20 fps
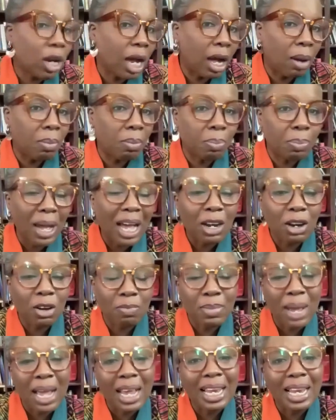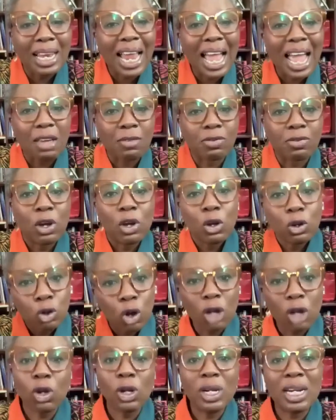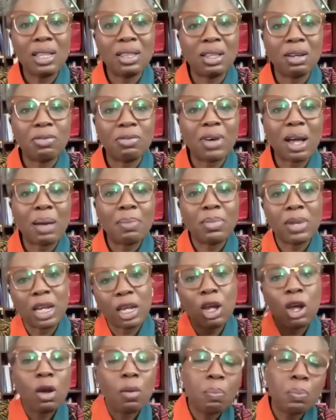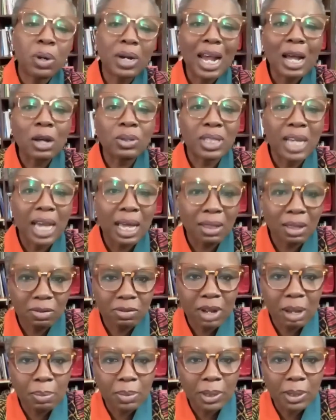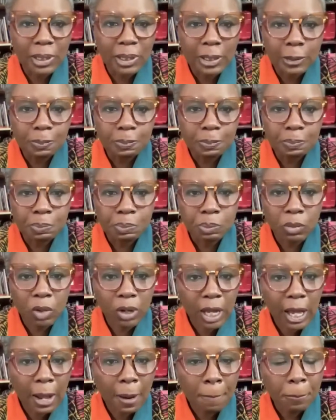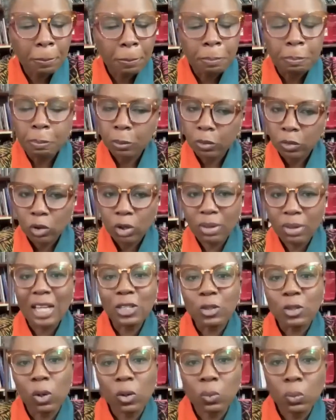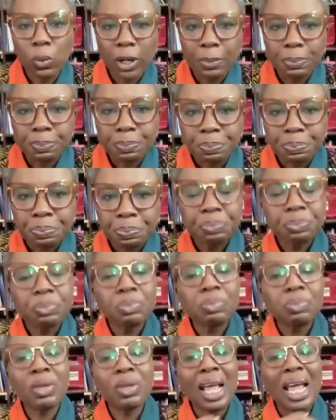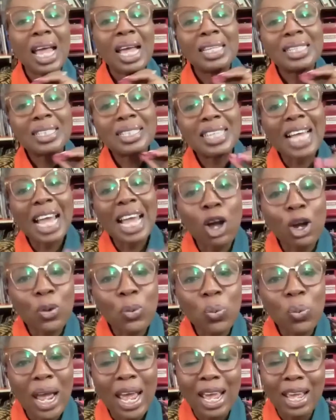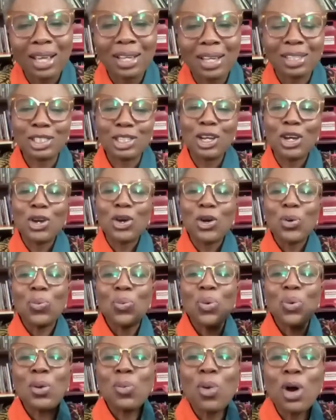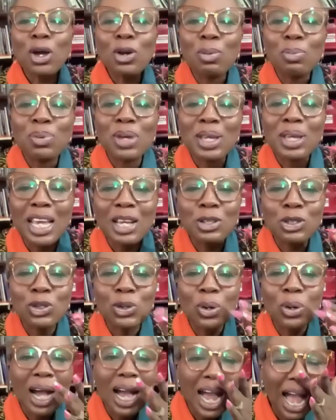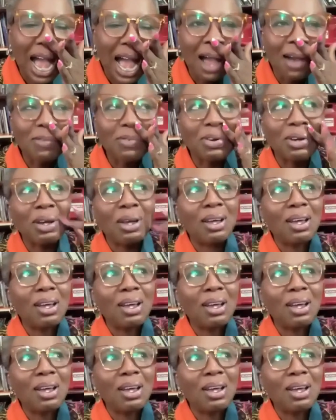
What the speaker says: part of my life, not only in the family, but outside the family. Okay? So that's one way. Second way is we want to begin to have